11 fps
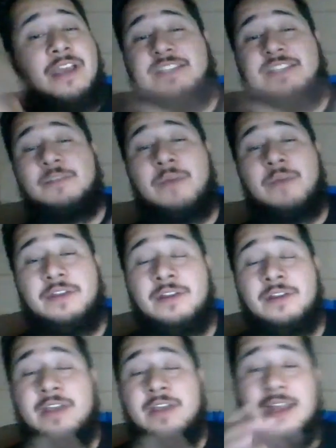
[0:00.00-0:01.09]
it's a mother,
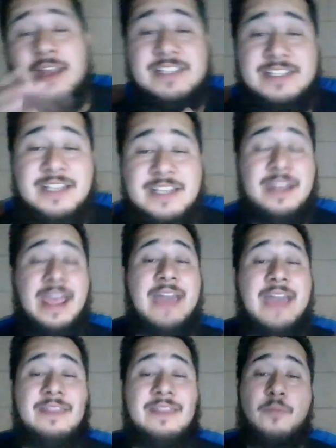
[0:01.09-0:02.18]
and it's a son,
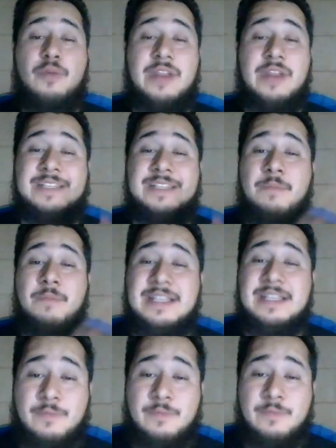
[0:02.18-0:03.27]
and they're breeding some
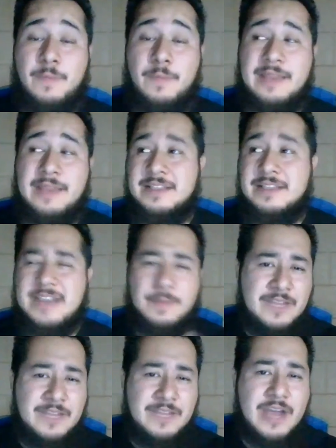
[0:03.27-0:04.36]
amazing ball pythons. And I
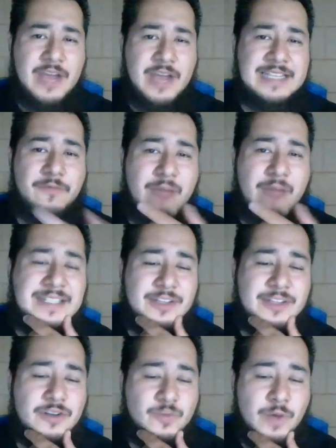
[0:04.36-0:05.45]
believe you guys have rats
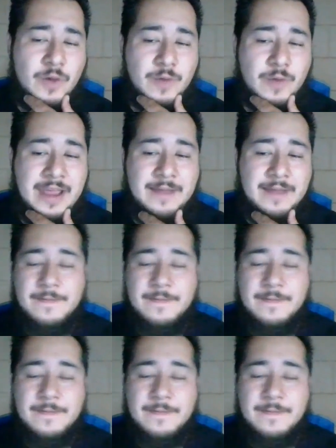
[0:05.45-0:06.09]
there as well, right?